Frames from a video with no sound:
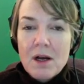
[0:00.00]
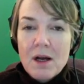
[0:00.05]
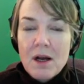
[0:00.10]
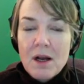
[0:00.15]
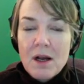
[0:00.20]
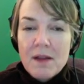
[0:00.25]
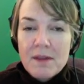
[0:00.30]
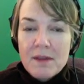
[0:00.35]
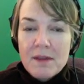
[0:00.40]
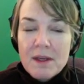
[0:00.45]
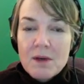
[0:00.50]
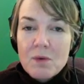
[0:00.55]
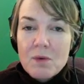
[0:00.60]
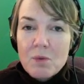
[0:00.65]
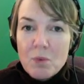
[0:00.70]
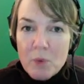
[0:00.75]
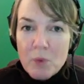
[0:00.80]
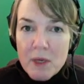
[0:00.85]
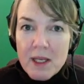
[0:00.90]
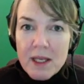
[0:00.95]
I think
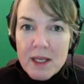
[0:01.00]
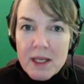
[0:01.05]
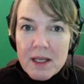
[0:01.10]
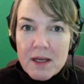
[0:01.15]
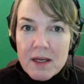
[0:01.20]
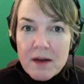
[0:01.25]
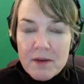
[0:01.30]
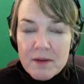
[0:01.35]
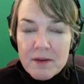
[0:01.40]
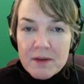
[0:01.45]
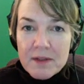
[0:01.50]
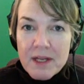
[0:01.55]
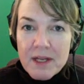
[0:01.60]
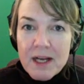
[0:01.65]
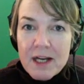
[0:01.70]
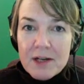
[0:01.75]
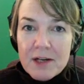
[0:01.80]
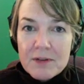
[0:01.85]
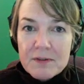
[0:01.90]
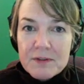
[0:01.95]
we on the
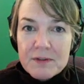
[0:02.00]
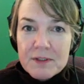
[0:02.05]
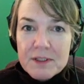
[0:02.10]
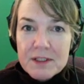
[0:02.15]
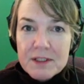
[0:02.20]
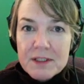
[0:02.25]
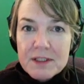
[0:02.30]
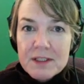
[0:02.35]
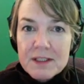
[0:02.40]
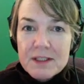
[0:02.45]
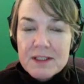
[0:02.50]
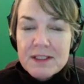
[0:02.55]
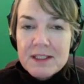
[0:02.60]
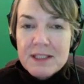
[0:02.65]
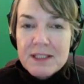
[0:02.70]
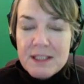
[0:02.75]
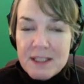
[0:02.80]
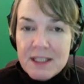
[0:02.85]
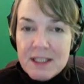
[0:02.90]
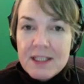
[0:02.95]
left
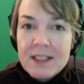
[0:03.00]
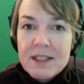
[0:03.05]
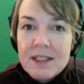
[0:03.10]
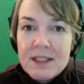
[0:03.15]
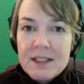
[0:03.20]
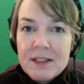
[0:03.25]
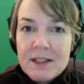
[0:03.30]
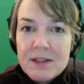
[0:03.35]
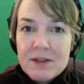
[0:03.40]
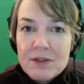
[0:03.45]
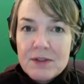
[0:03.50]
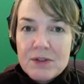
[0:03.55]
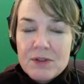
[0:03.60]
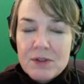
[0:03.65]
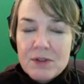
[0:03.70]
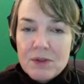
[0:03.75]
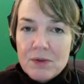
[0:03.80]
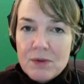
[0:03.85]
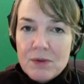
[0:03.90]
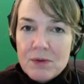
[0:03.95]
need
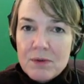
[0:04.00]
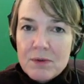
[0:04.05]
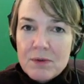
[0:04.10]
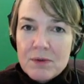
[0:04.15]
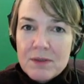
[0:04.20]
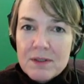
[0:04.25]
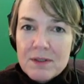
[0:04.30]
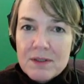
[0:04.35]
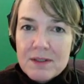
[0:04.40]
to